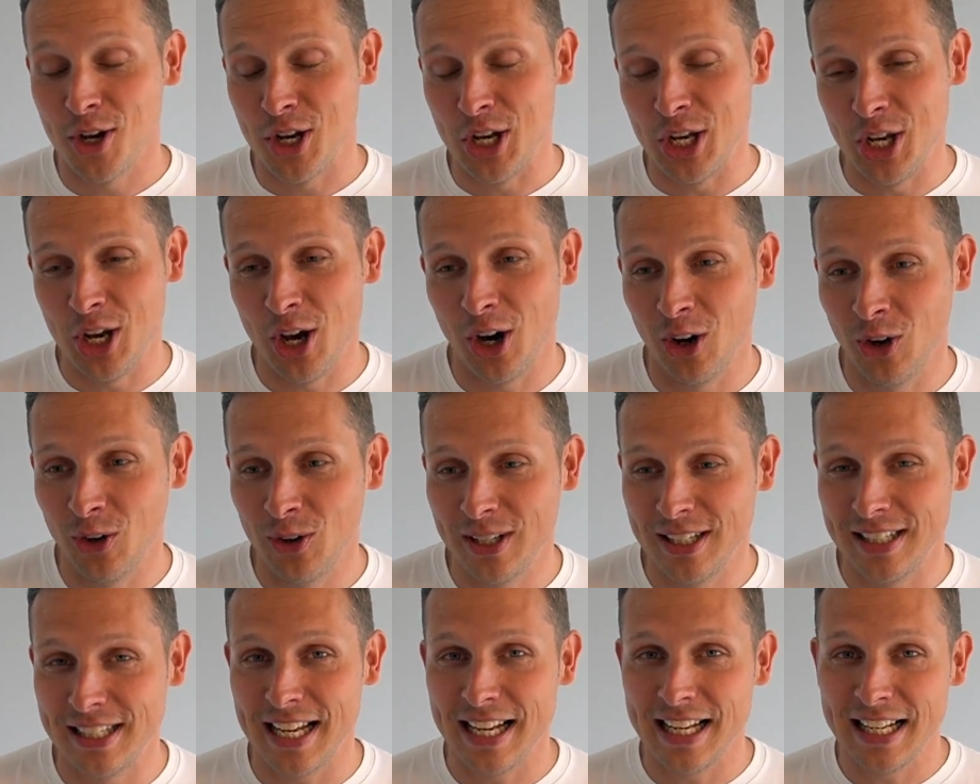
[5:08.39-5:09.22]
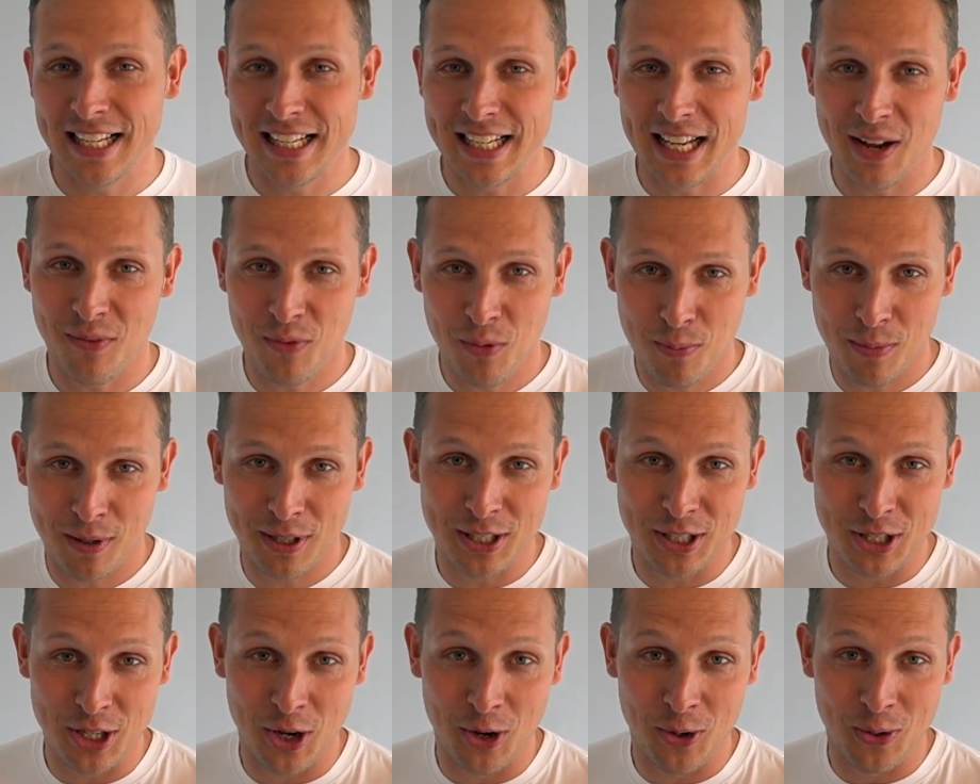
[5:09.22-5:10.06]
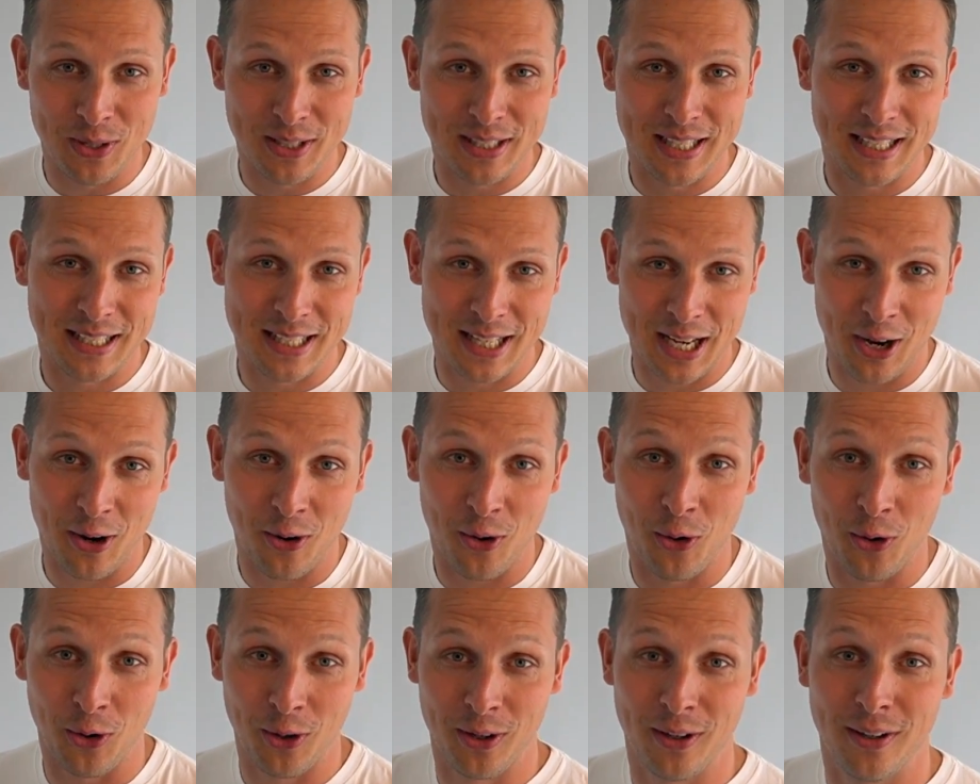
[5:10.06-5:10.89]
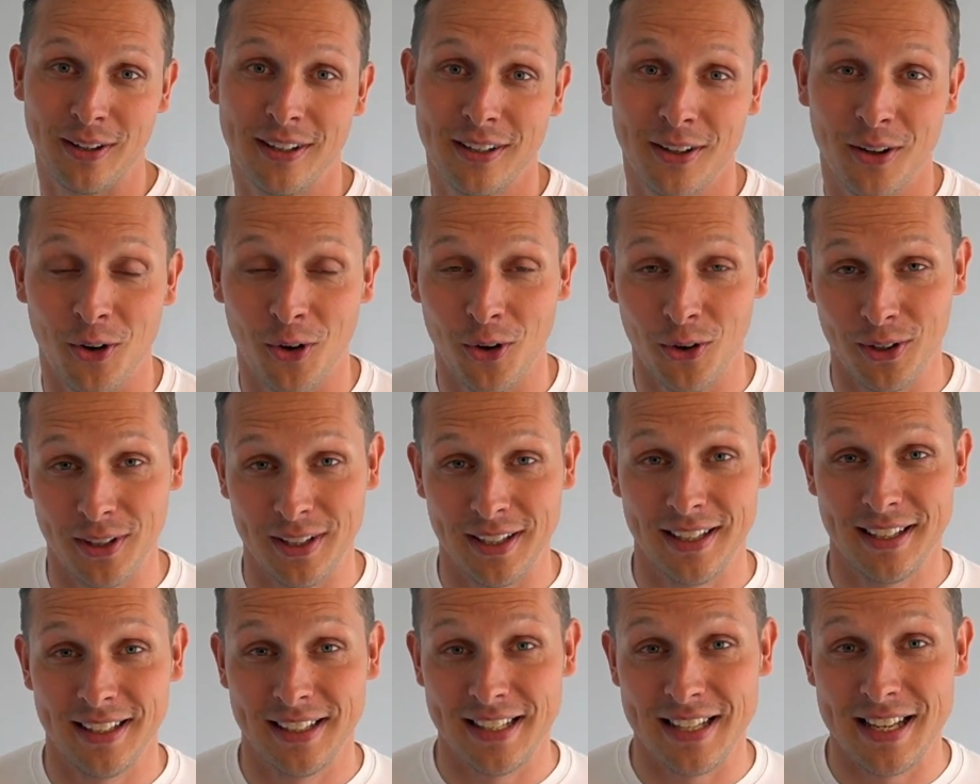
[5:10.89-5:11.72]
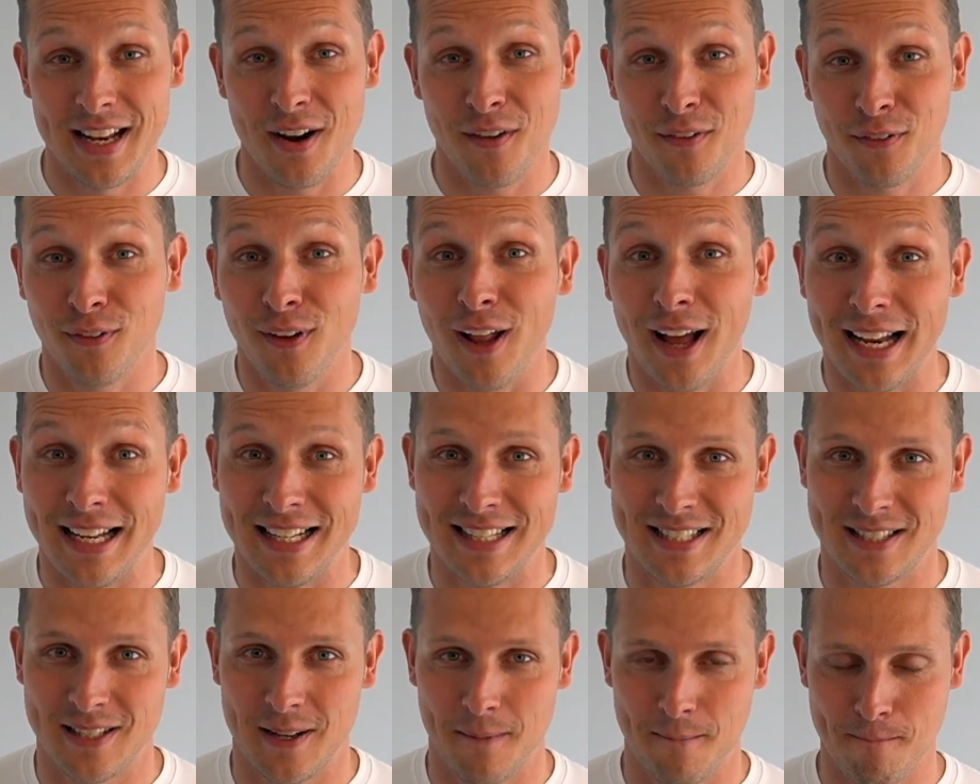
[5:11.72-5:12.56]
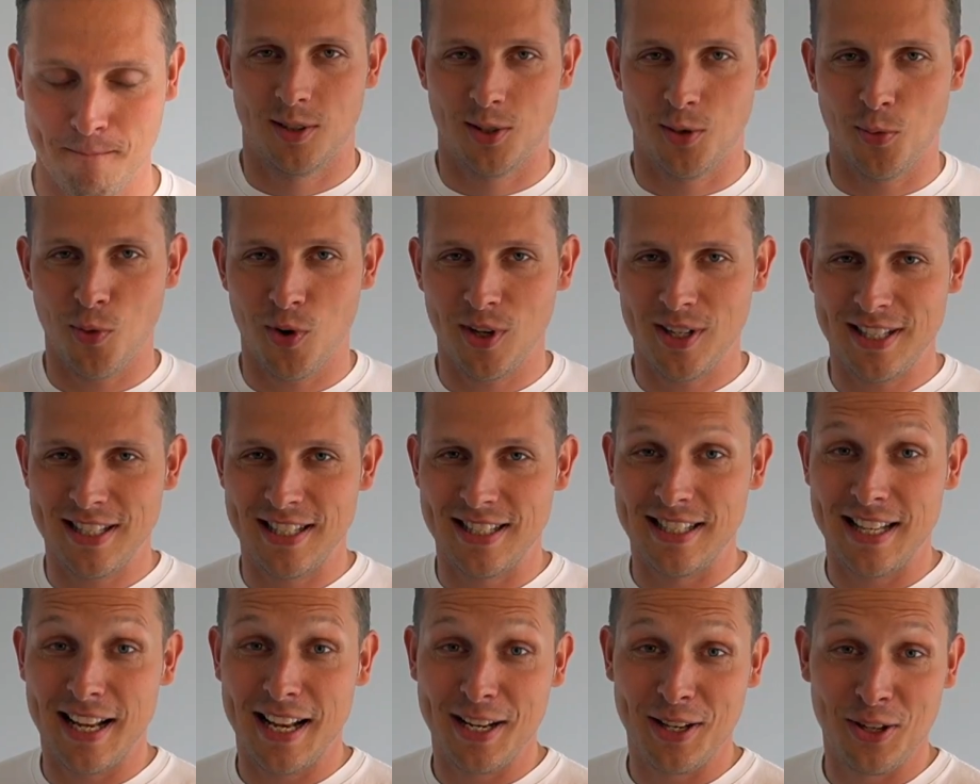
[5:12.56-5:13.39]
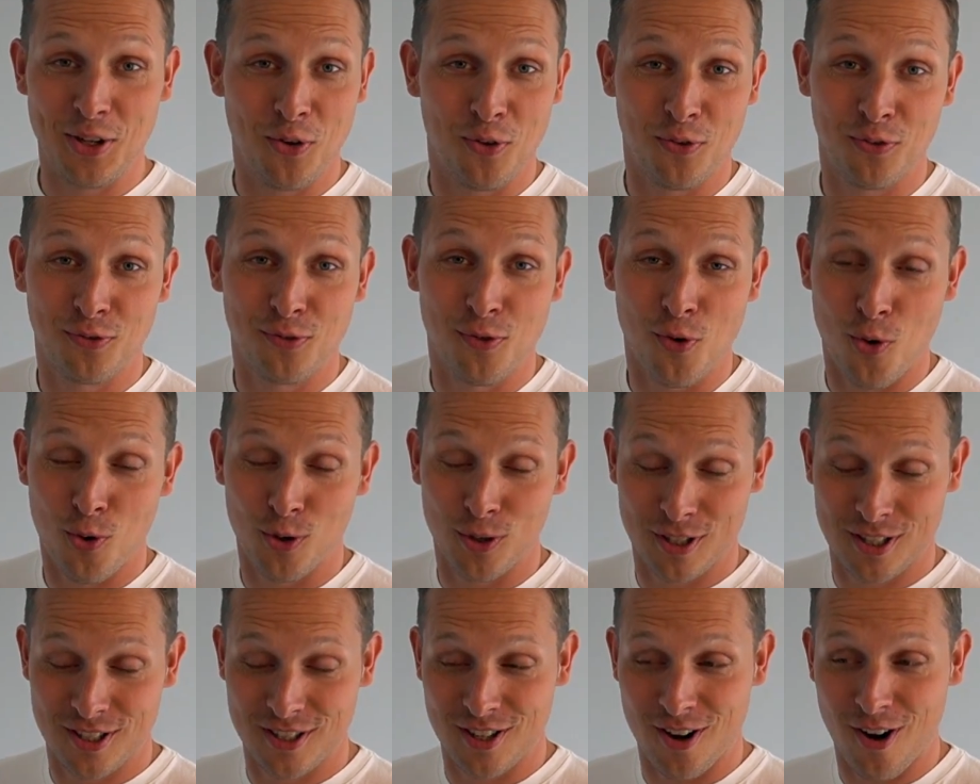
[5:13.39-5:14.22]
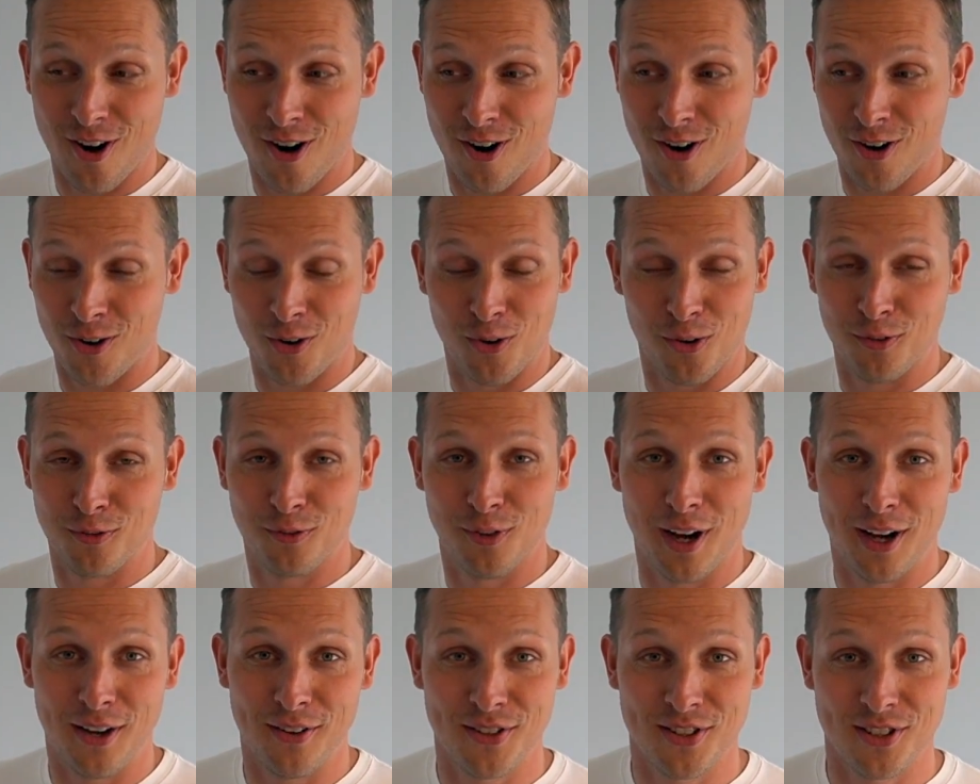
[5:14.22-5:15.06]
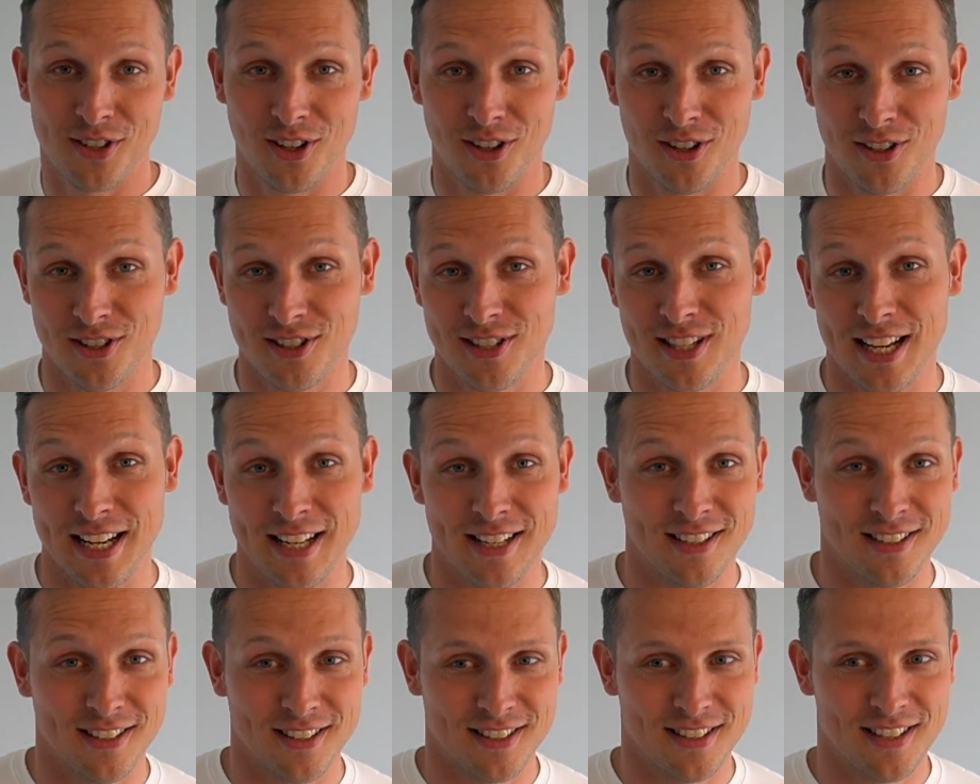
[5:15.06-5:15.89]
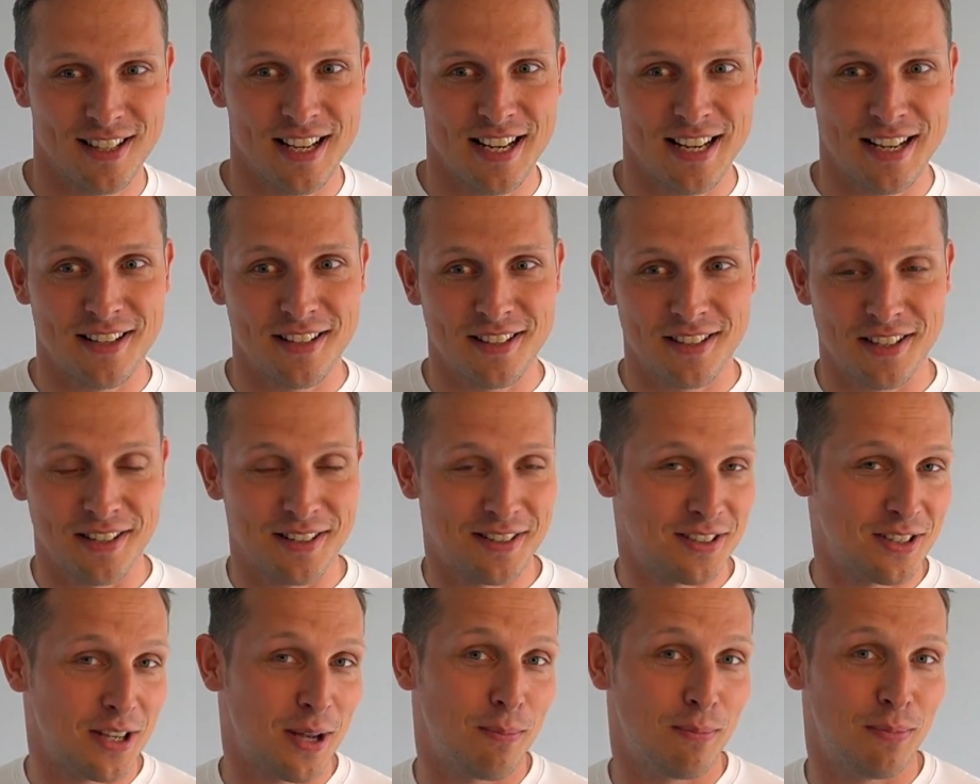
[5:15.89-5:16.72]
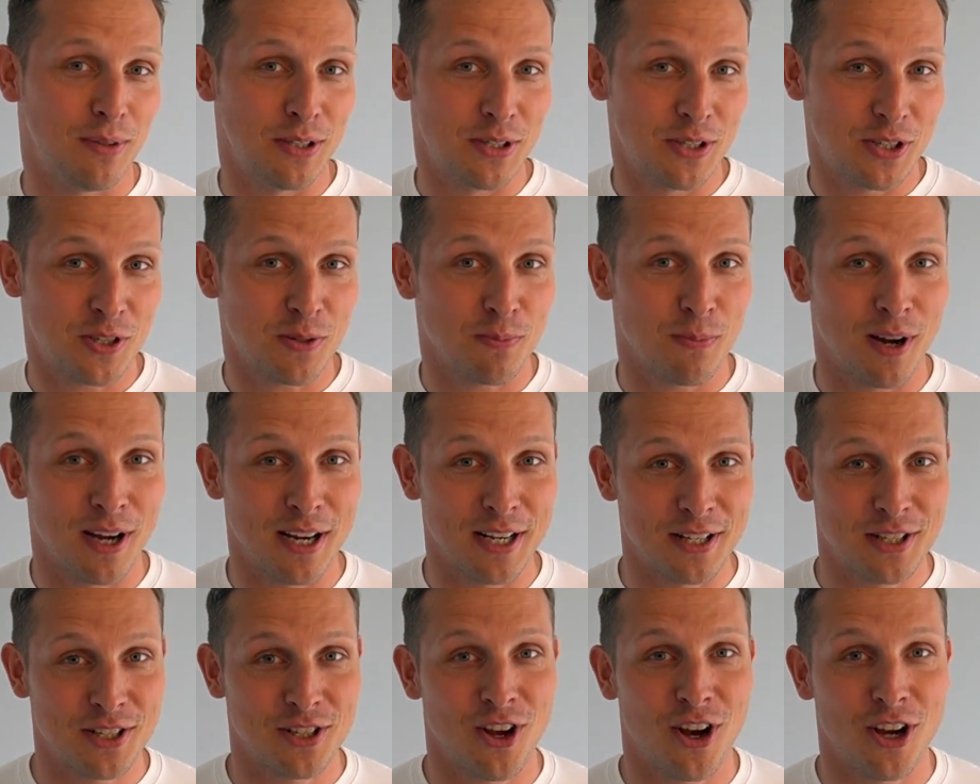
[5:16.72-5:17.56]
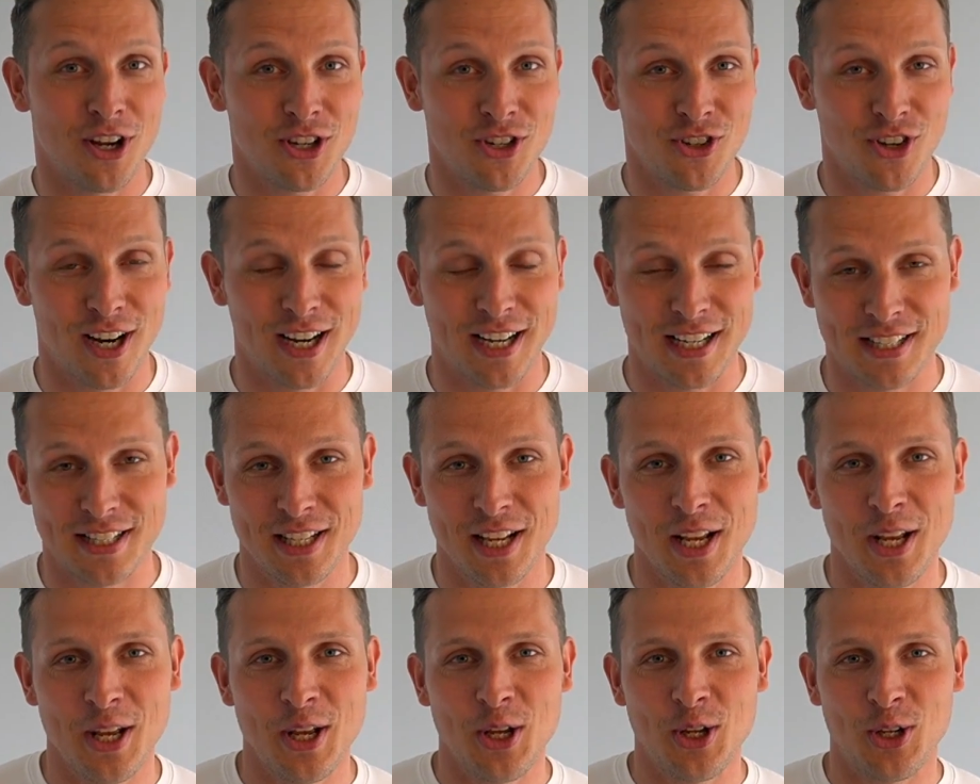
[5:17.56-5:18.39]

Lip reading: No, they let everybody know that they are on their flights. So once then your 4-star or 5-star status is established by Skytrax,